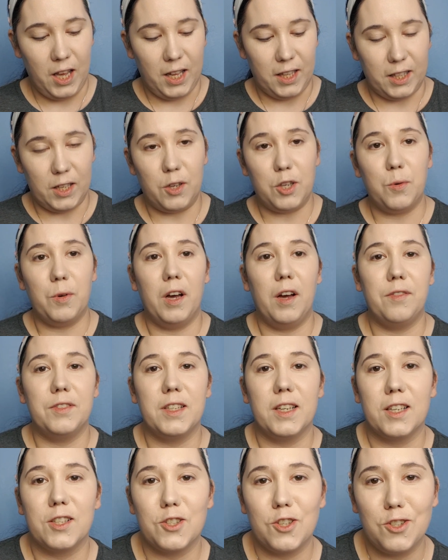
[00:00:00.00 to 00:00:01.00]
Now you'll have
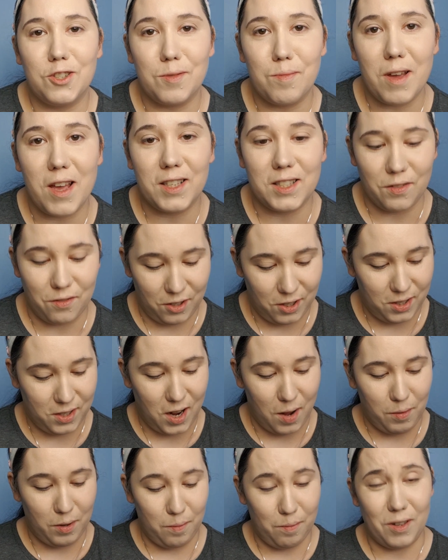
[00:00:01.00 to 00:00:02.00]
to excuse the mess of this
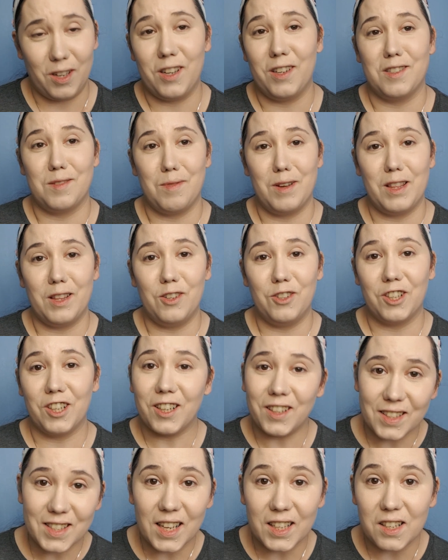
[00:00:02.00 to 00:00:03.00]
tablet because my little
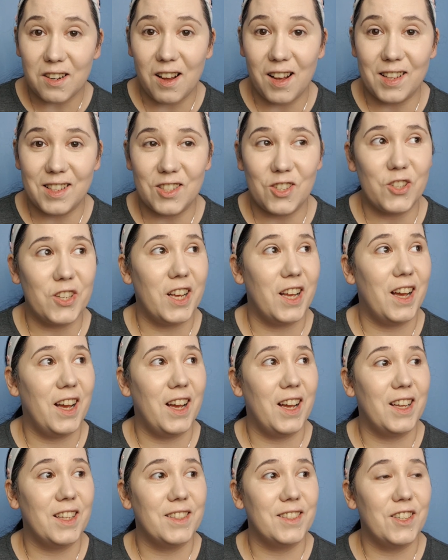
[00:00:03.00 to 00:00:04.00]
girl's had her hands on it
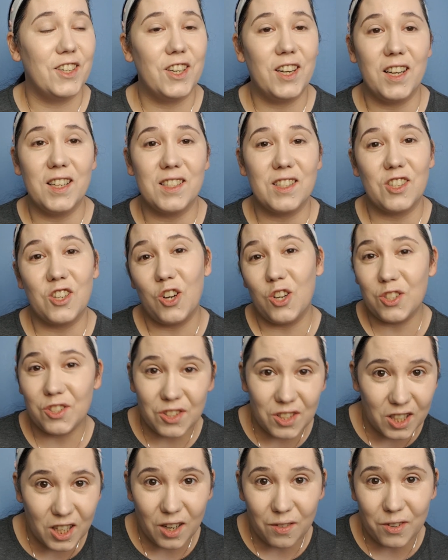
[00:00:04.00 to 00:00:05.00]
and her hands are
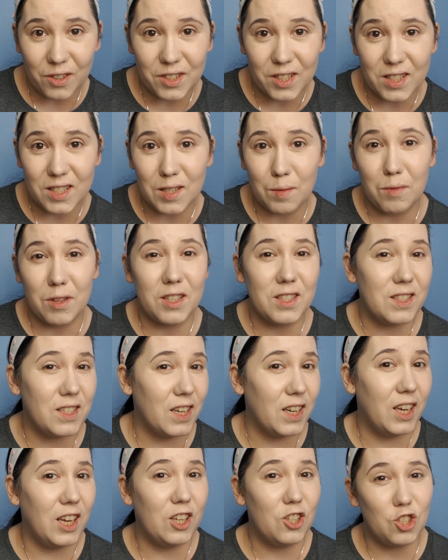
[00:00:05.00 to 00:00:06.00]
constantly covered in something
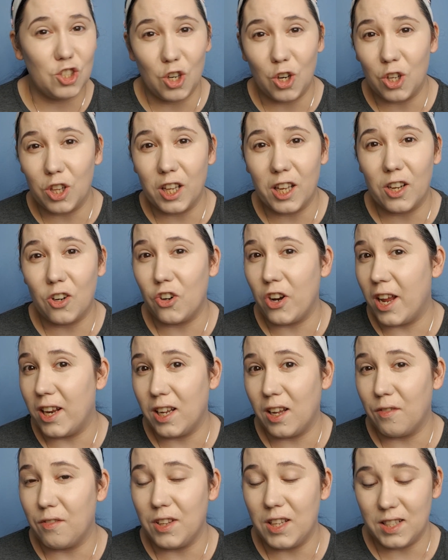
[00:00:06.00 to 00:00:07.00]
sticky, chocolate or
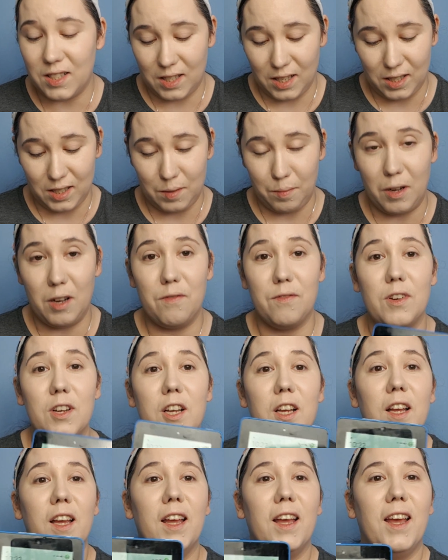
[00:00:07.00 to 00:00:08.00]
any of these things above.
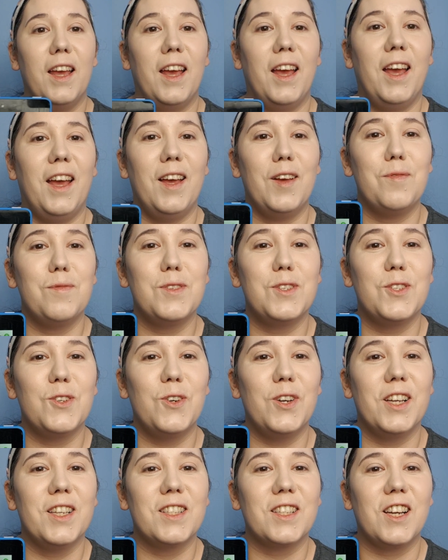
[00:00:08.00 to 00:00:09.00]

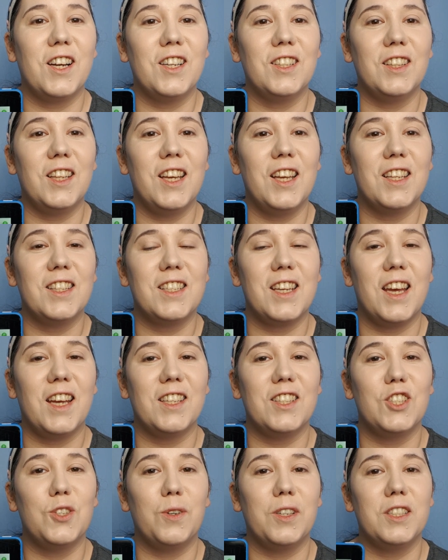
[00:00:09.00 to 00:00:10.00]
So it's currently
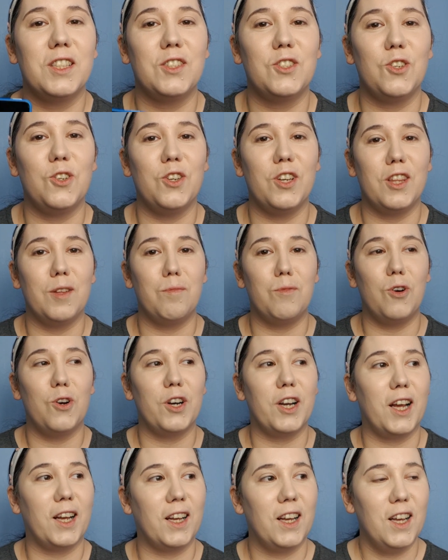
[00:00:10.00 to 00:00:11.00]
10:22 in the
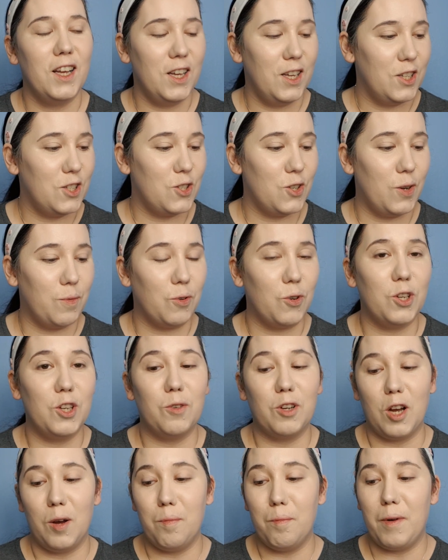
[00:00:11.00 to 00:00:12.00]
morning, so I'm going
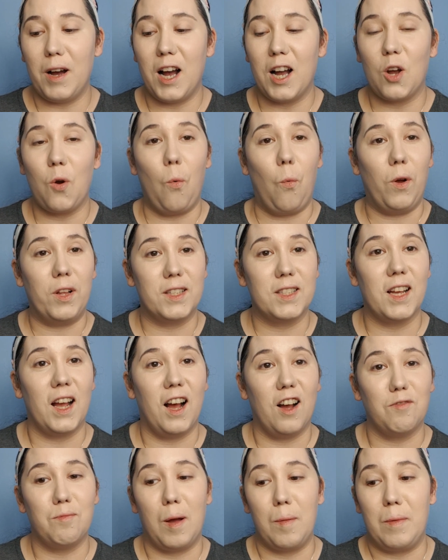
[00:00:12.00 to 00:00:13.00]
to come back once I
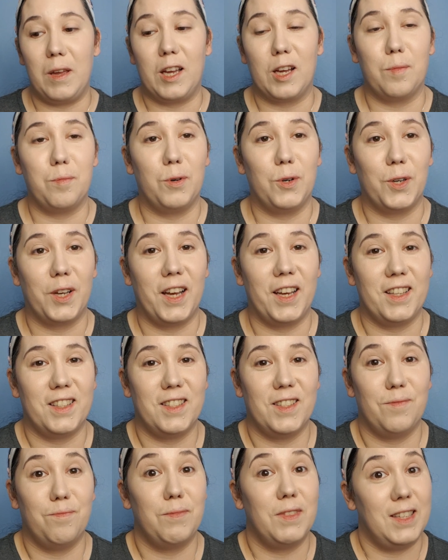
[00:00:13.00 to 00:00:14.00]
have my makeup on
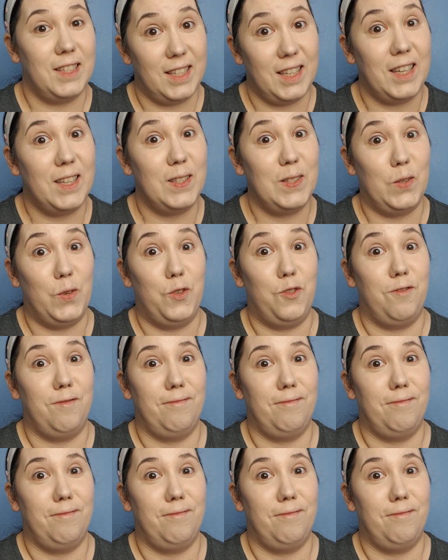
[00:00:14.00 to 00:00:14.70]
guys. See you soon.